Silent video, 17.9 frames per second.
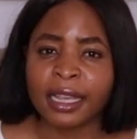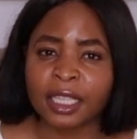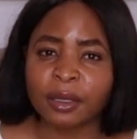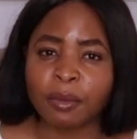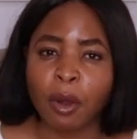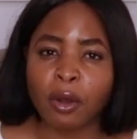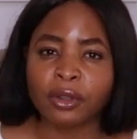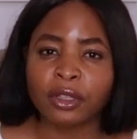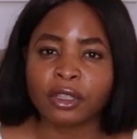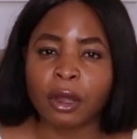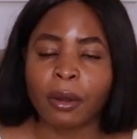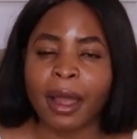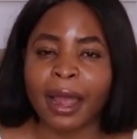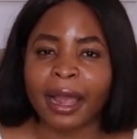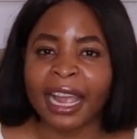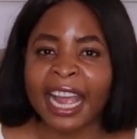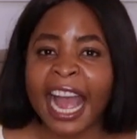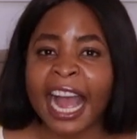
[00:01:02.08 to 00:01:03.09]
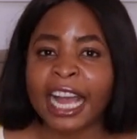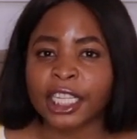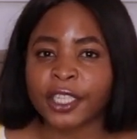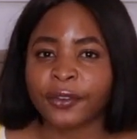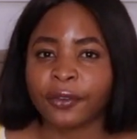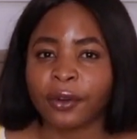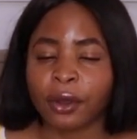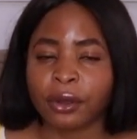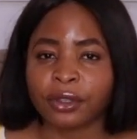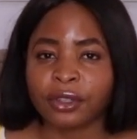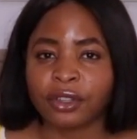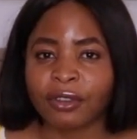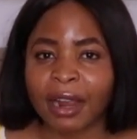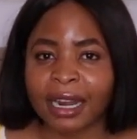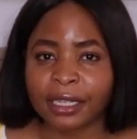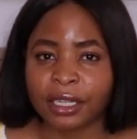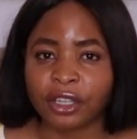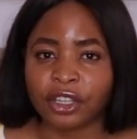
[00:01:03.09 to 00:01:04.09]
It's more so a cash flow
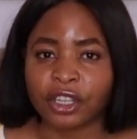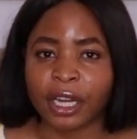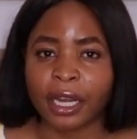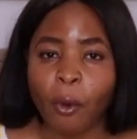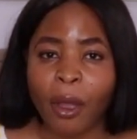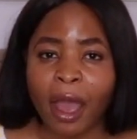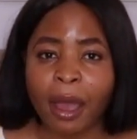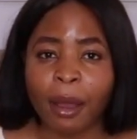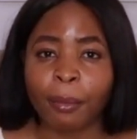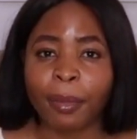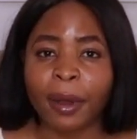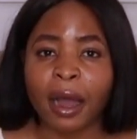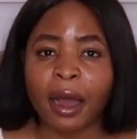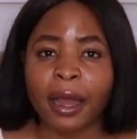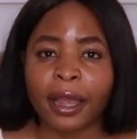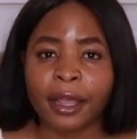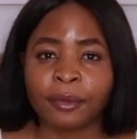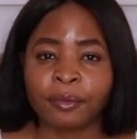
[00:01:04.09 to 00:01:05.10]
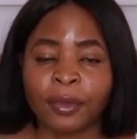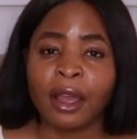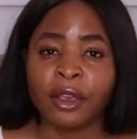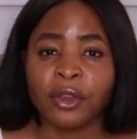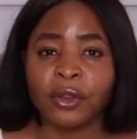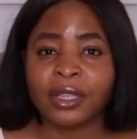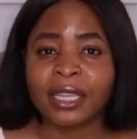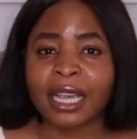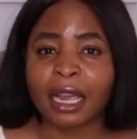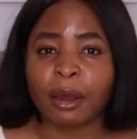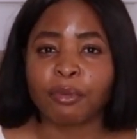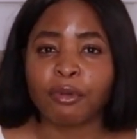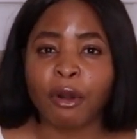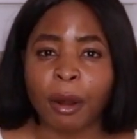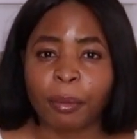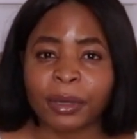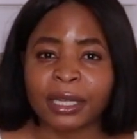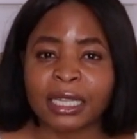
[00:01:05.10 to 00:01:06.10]
strategy whereby you take a
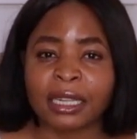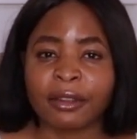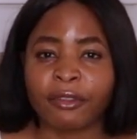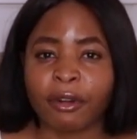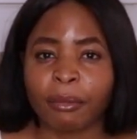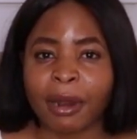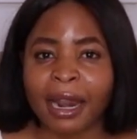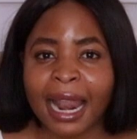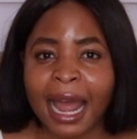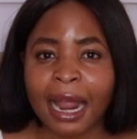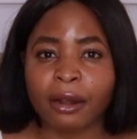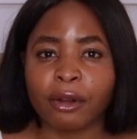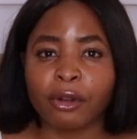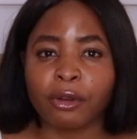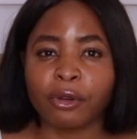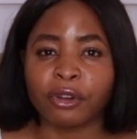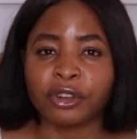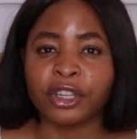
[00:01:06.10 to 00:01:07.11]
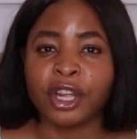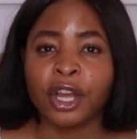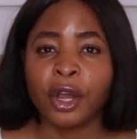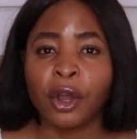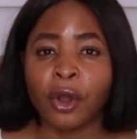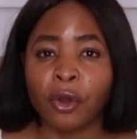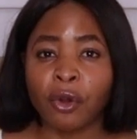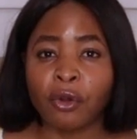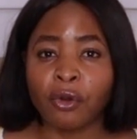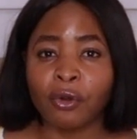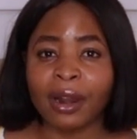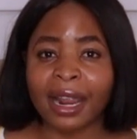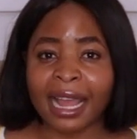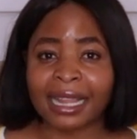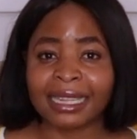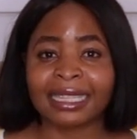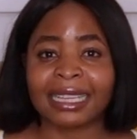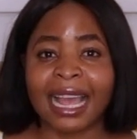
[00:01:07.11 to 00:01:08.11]
property from a landlord who
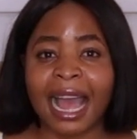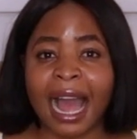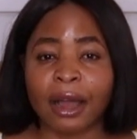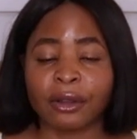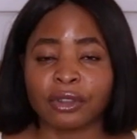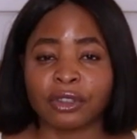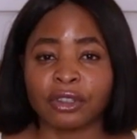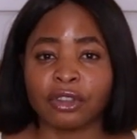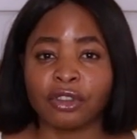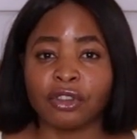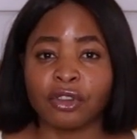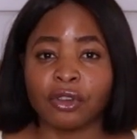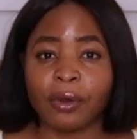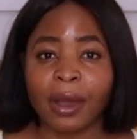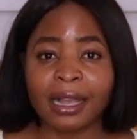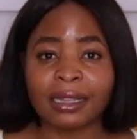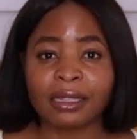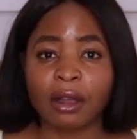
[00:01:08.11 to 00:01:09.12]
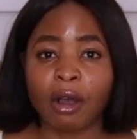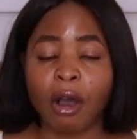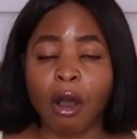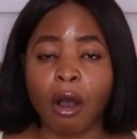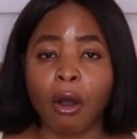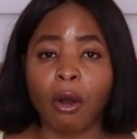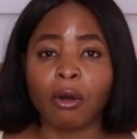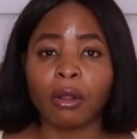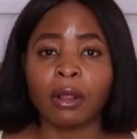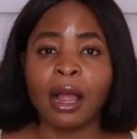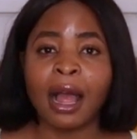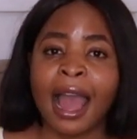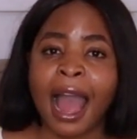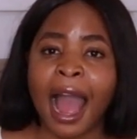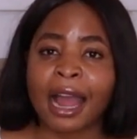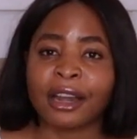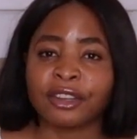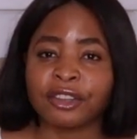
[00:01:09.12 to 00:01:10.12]
lets it out to you as a whole,
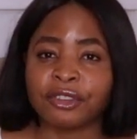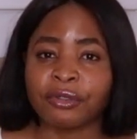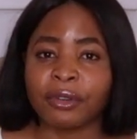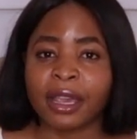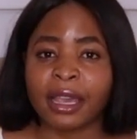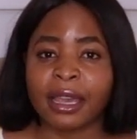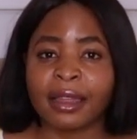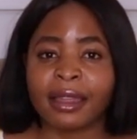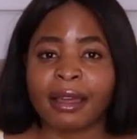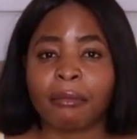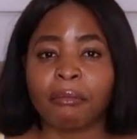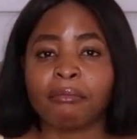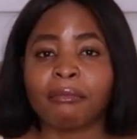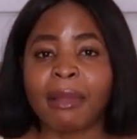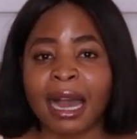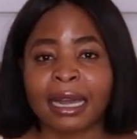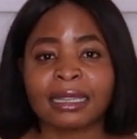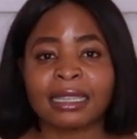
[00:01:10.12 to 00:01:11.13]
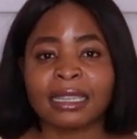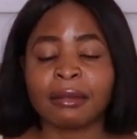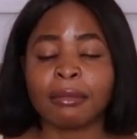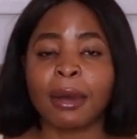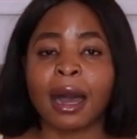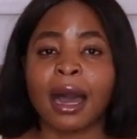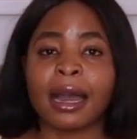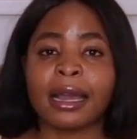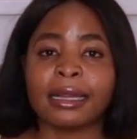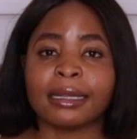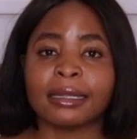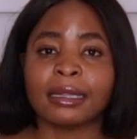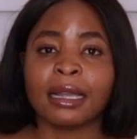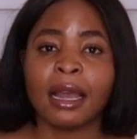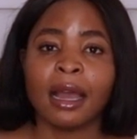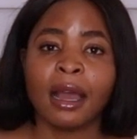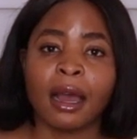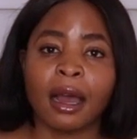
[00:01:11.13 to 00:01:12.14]
and you either maximize
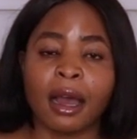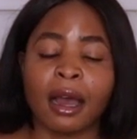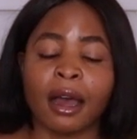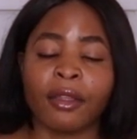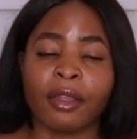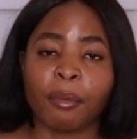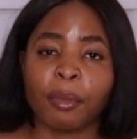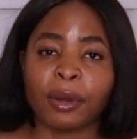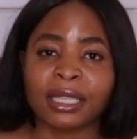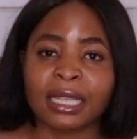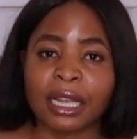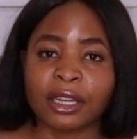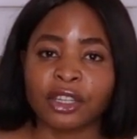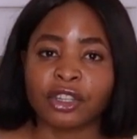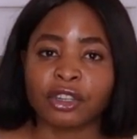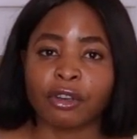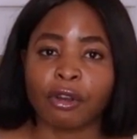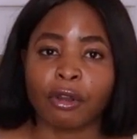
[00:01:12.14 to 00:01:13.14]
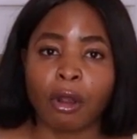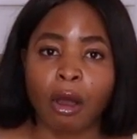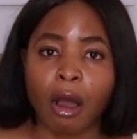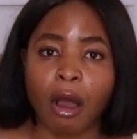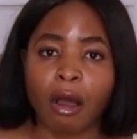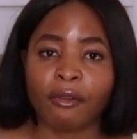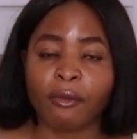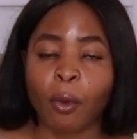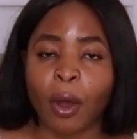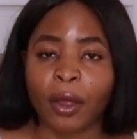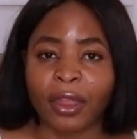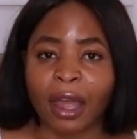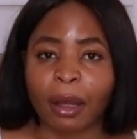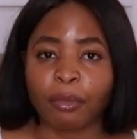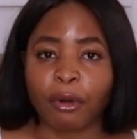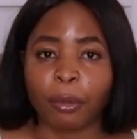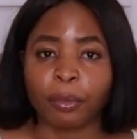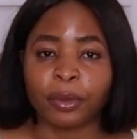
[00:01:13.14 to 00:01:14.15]
the potential of what
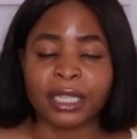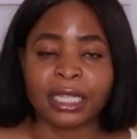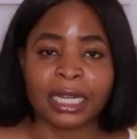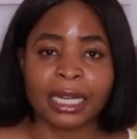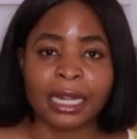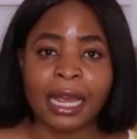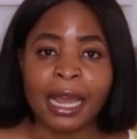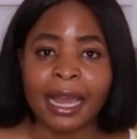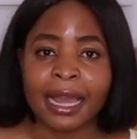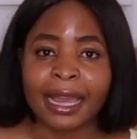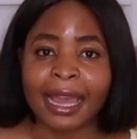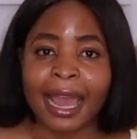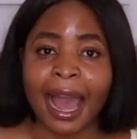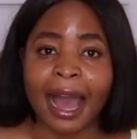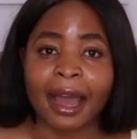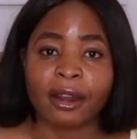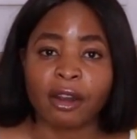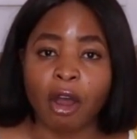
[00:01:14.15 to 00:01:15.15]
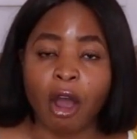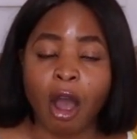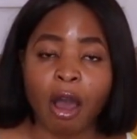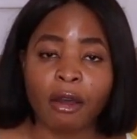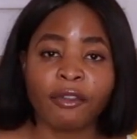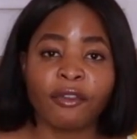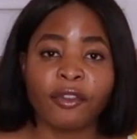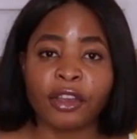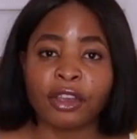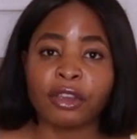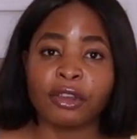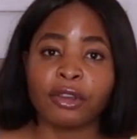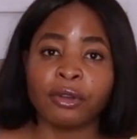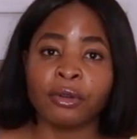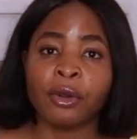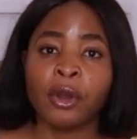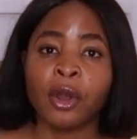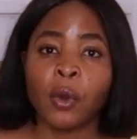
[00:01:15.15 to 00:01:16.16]
that property can offer
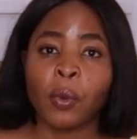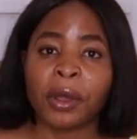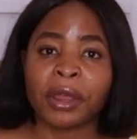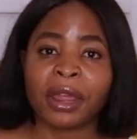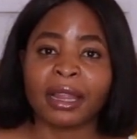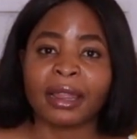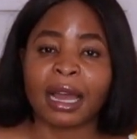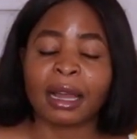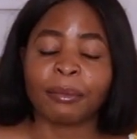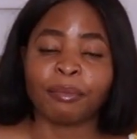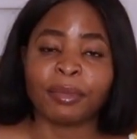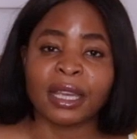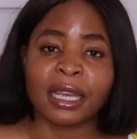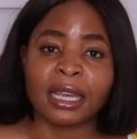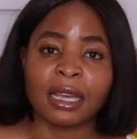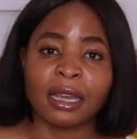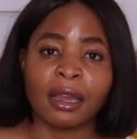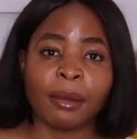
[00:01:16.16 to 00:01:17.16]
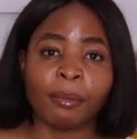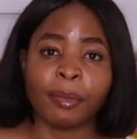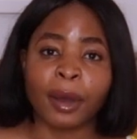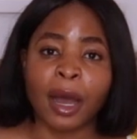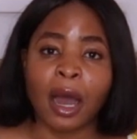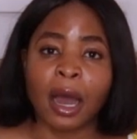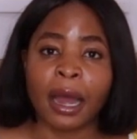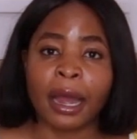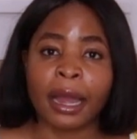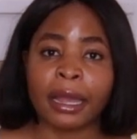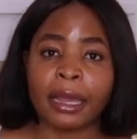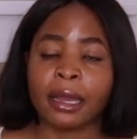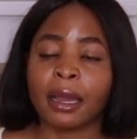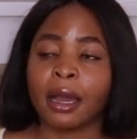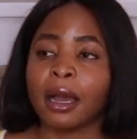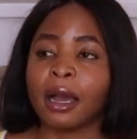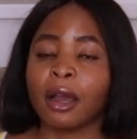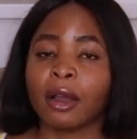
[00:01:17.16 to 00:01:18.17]
you, whether that be
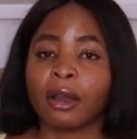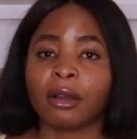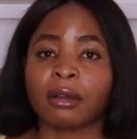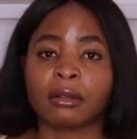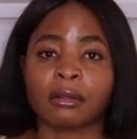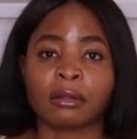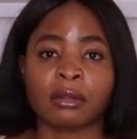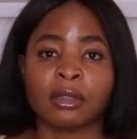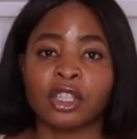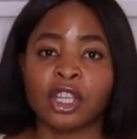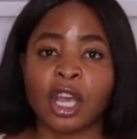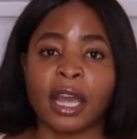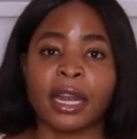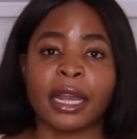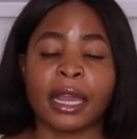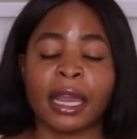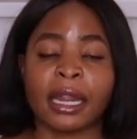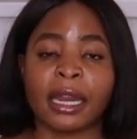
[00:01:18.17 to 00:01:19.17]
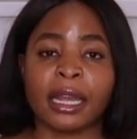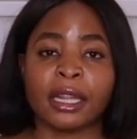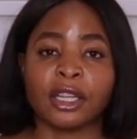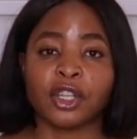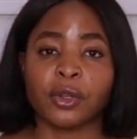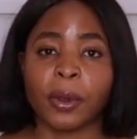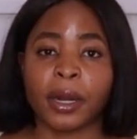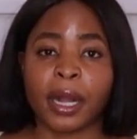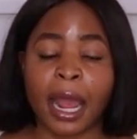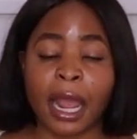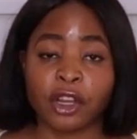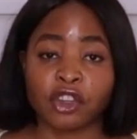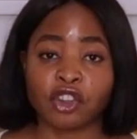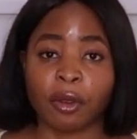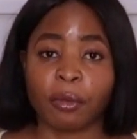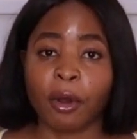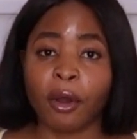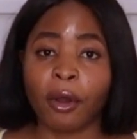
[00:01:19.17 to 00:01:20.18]
by turning it into an
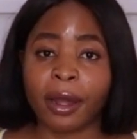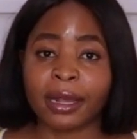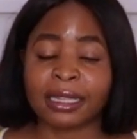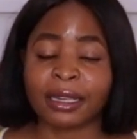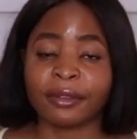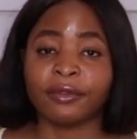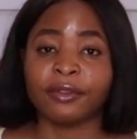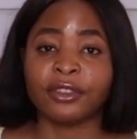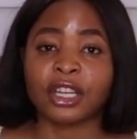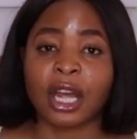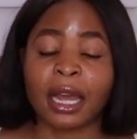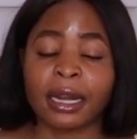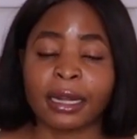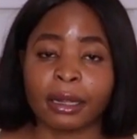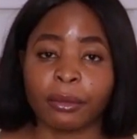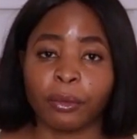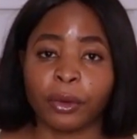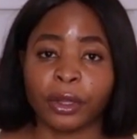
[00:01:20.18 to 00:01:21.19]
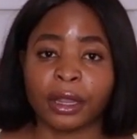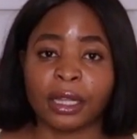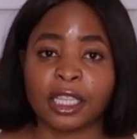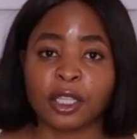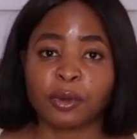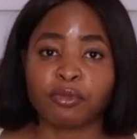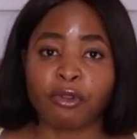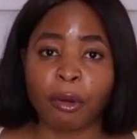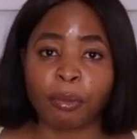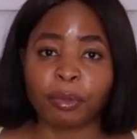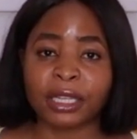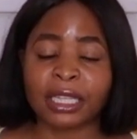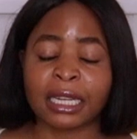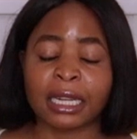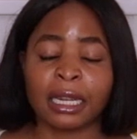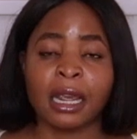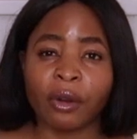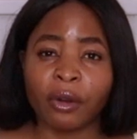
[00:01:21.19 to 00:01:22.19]
HMO, as I've done with this
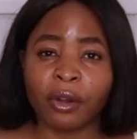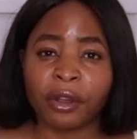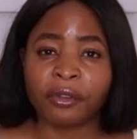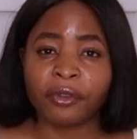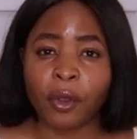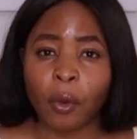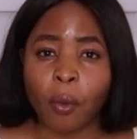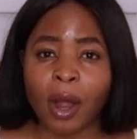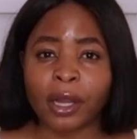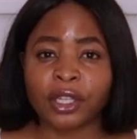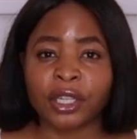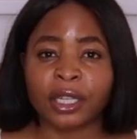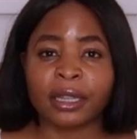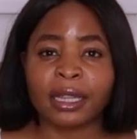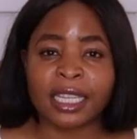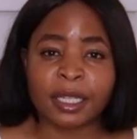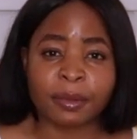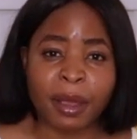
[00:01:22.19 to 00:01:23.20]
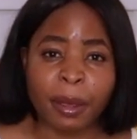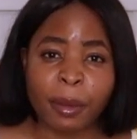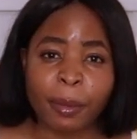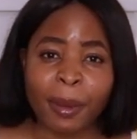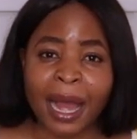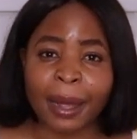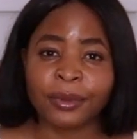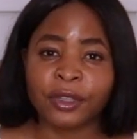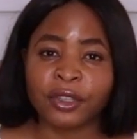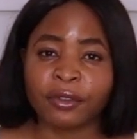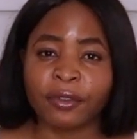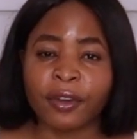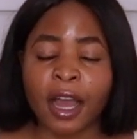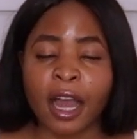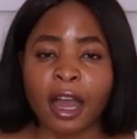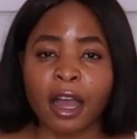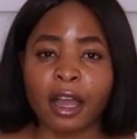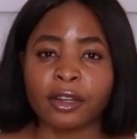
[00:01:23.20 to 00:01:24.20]
property. Or if you're watching this, maybe perhaps you've
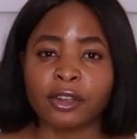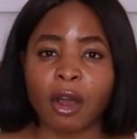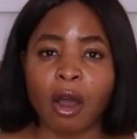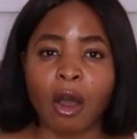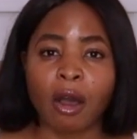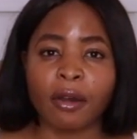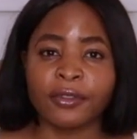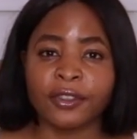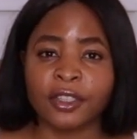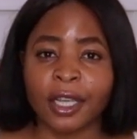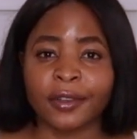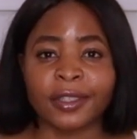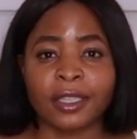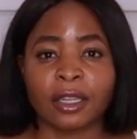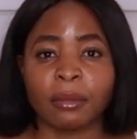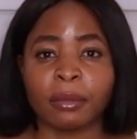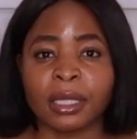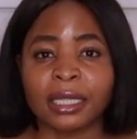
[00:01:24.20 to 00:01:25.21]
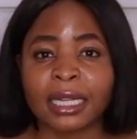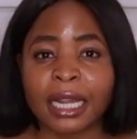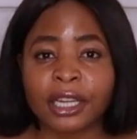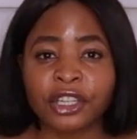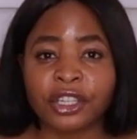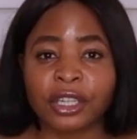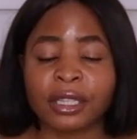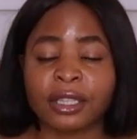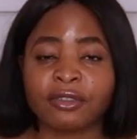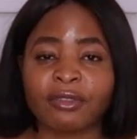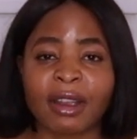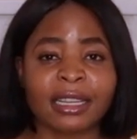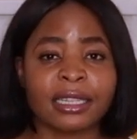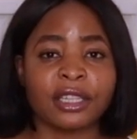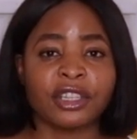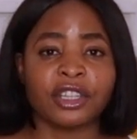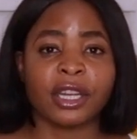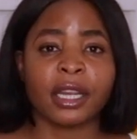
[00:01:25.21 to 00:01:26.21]
heard of service accommodation
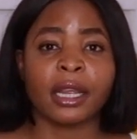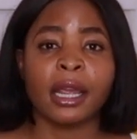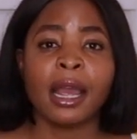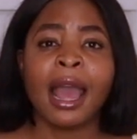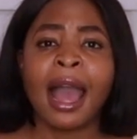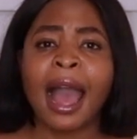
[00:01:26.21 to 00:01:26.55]
strategy,